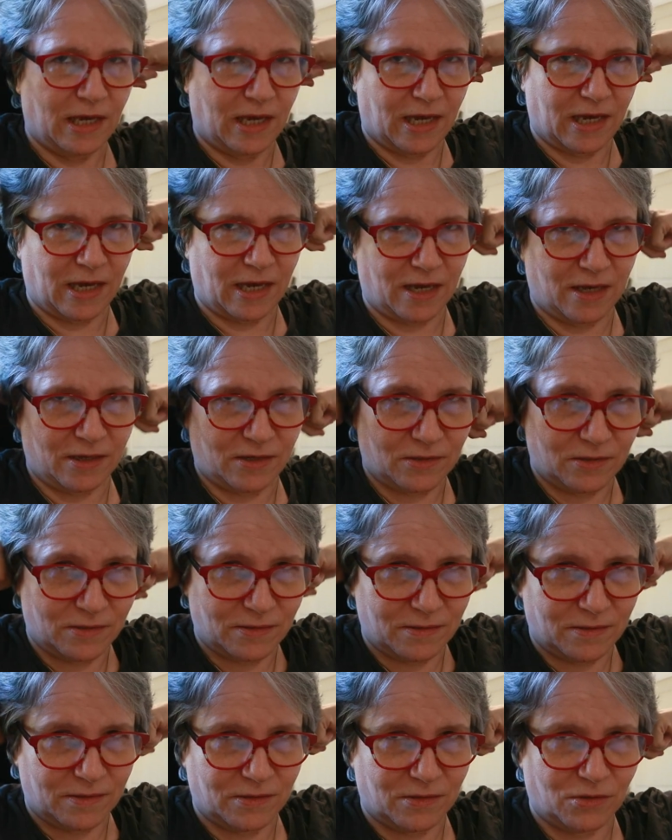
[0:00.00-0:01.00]
I got
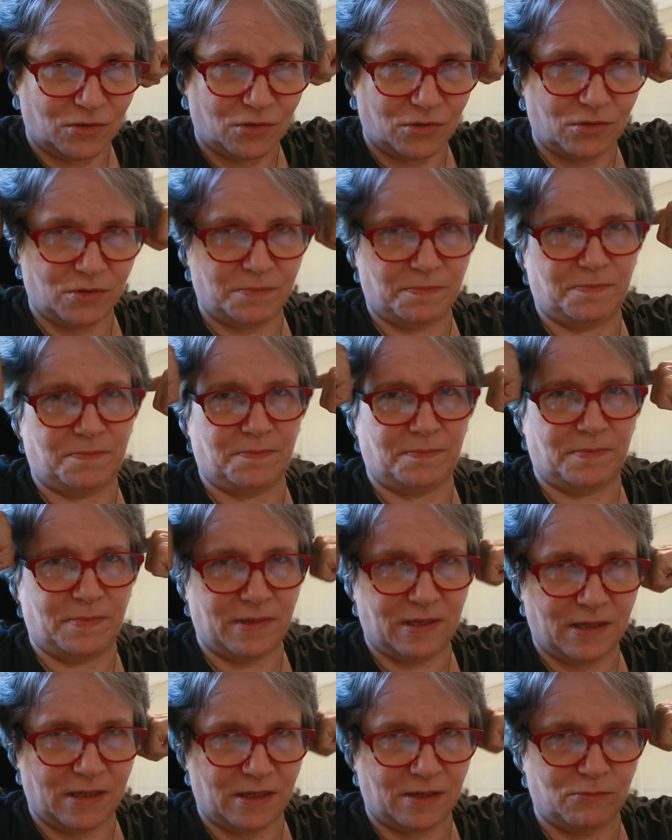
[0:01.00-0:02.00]
her
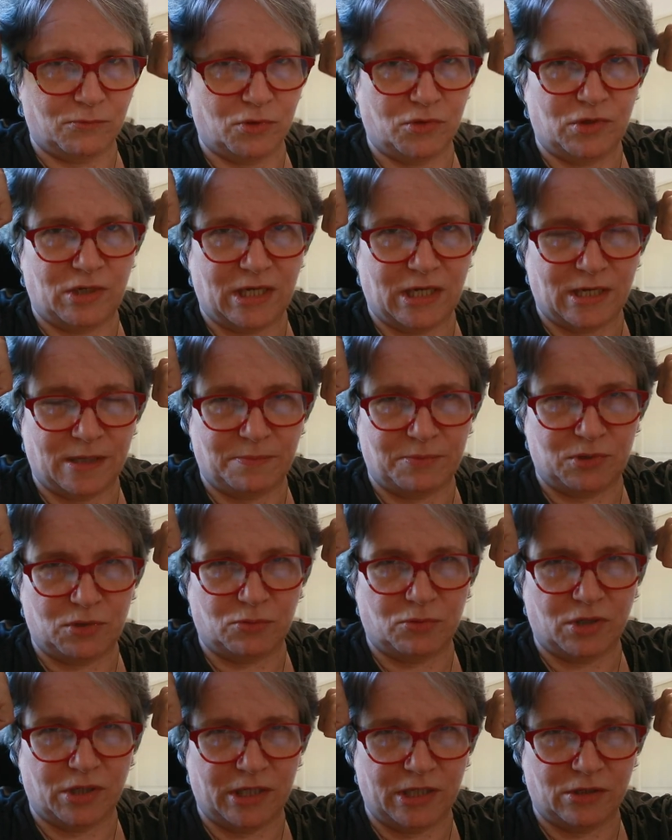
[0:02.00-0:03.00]
uh, rooted up
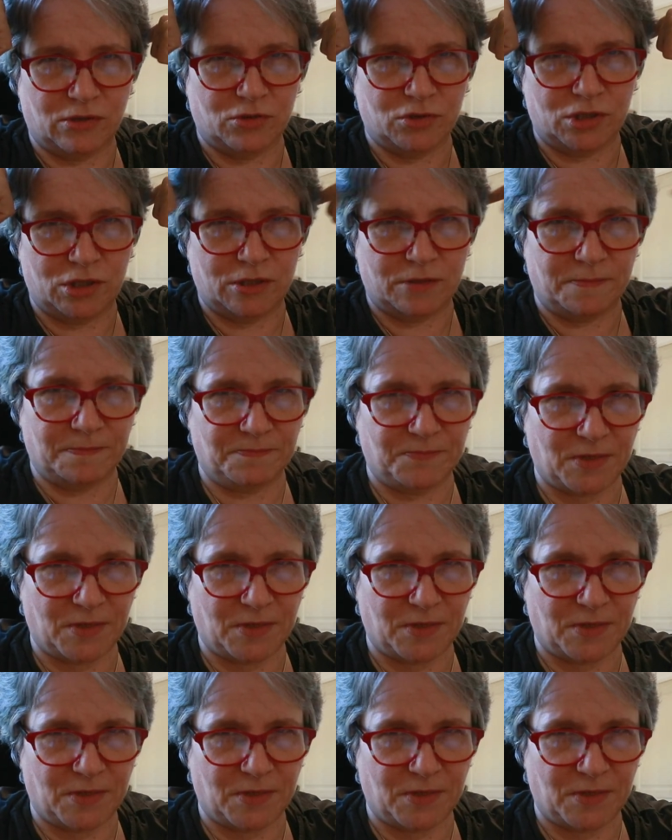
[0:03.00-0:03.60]
to her ears.